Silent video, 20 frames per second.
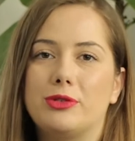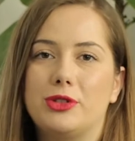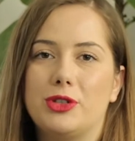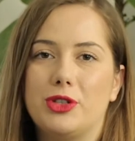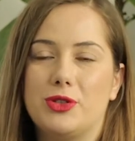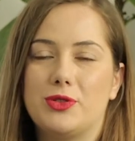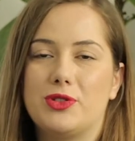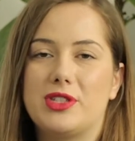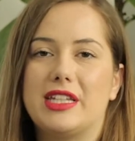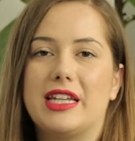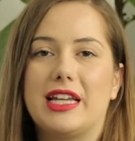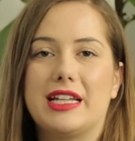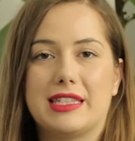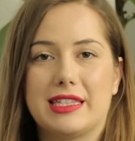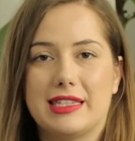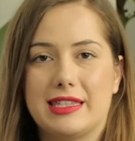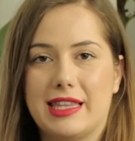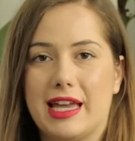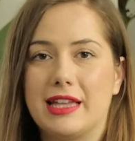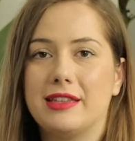to use it as
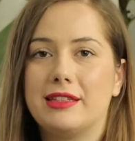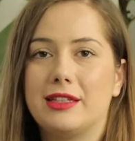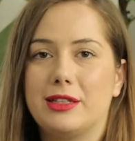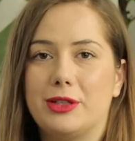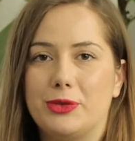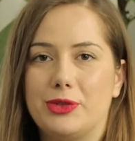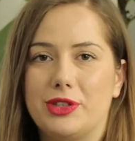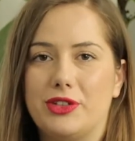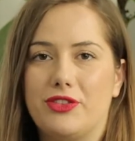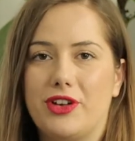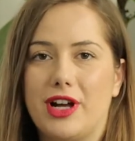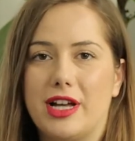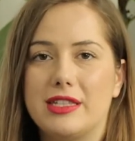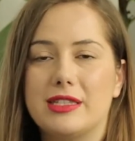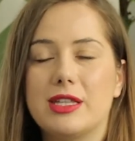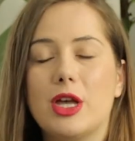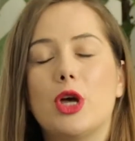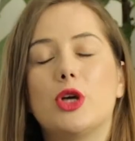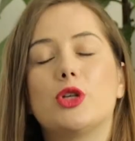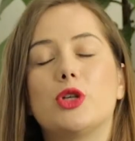a standalone
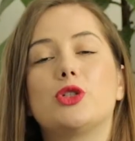device